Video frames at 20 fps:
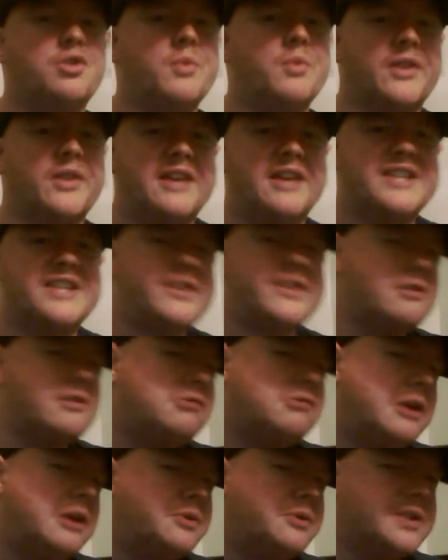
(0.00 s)
room with the rest of the
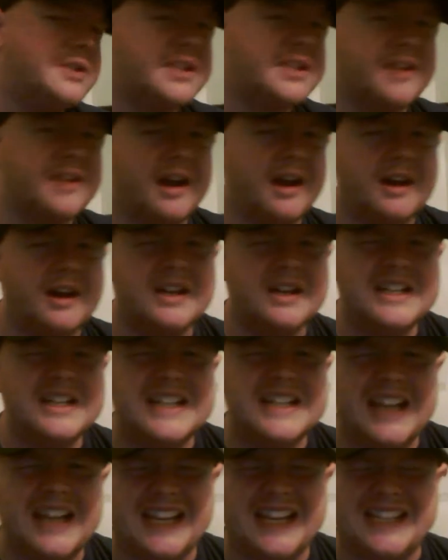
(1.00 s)
clowns and that,
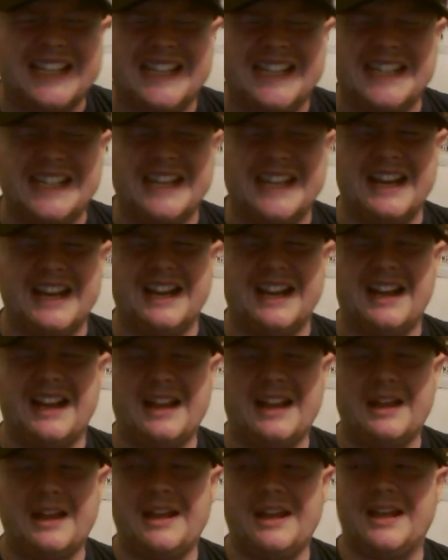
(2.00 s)
and he
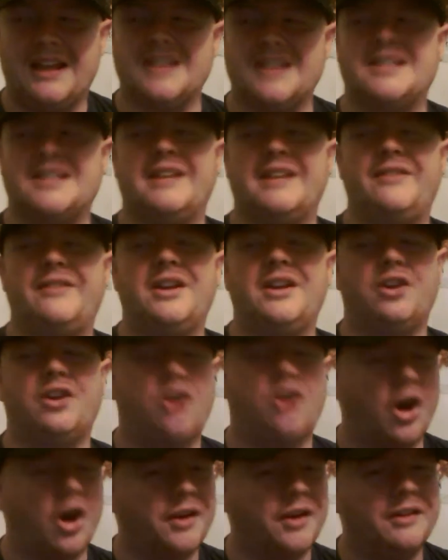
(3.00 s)
gets given a
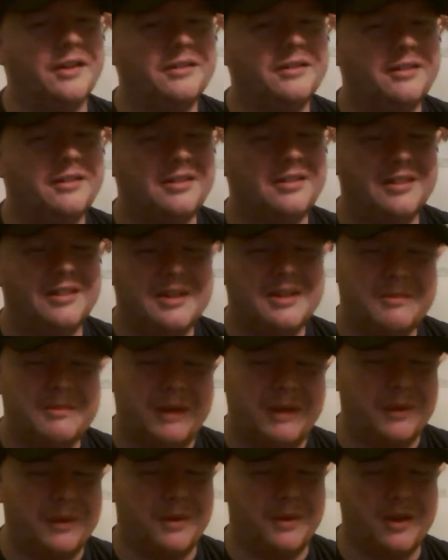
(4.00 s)
gun
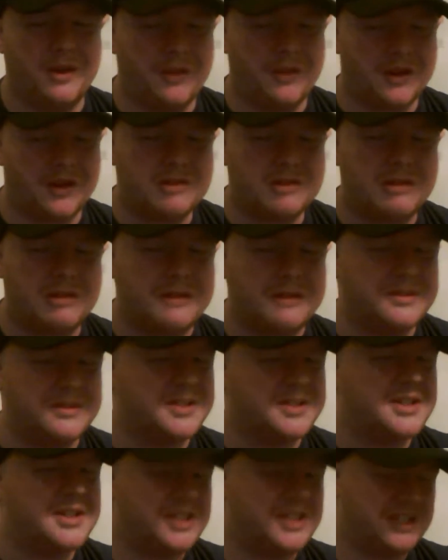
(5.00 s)
by one of the
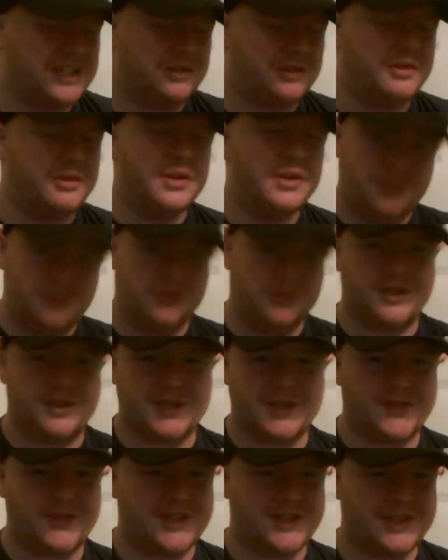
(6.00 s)
clowns. He says, "Look, use
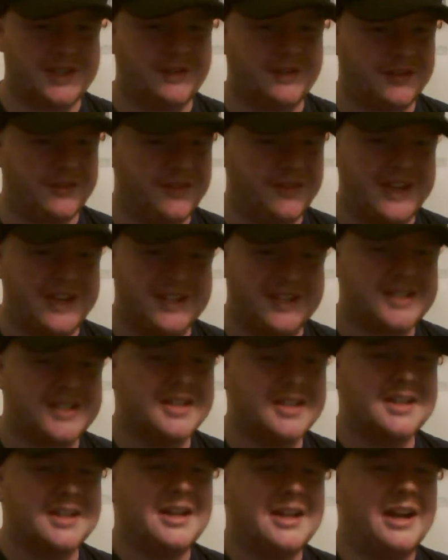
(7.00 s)
this for self-defence."
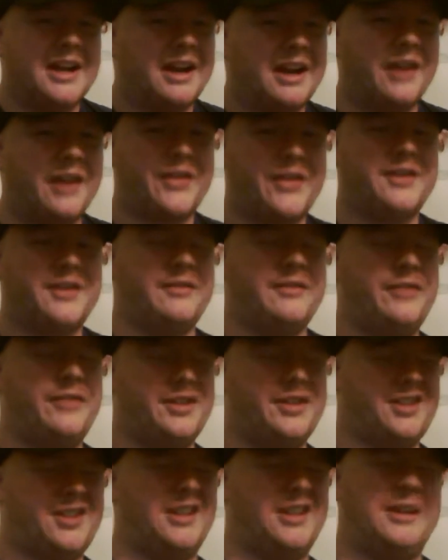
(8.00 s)
And Arthur at
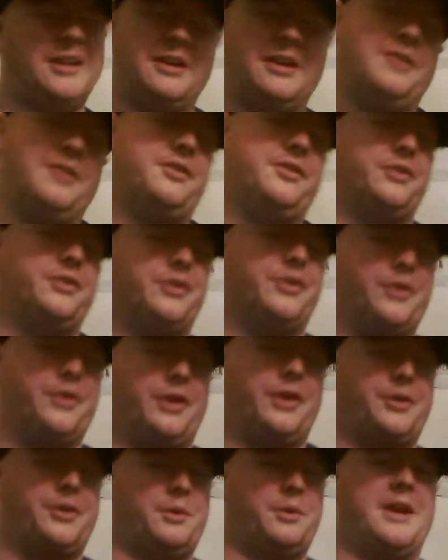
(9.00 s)
first is like, no, I
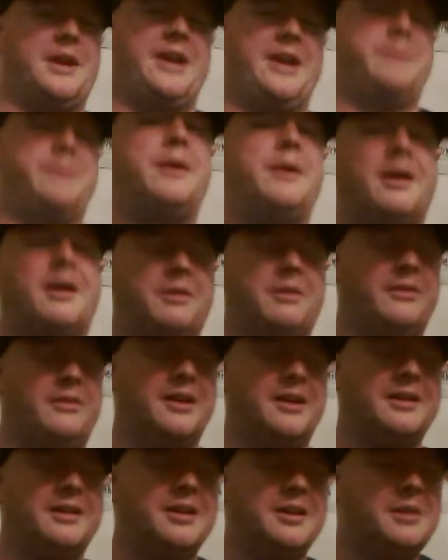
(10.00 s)
don't want any part of
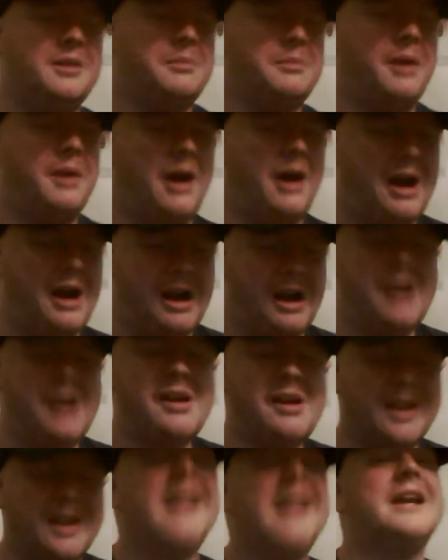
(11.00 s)
it. But
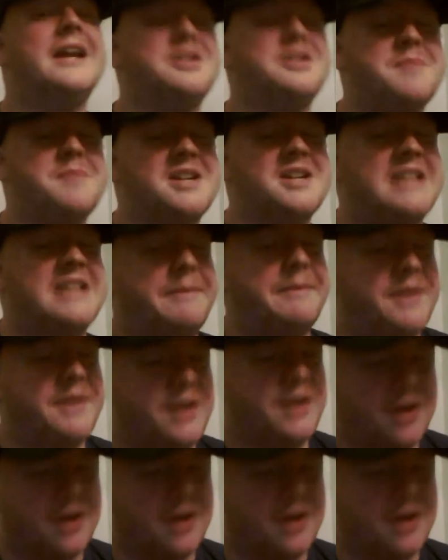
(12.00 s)
he ends up accepting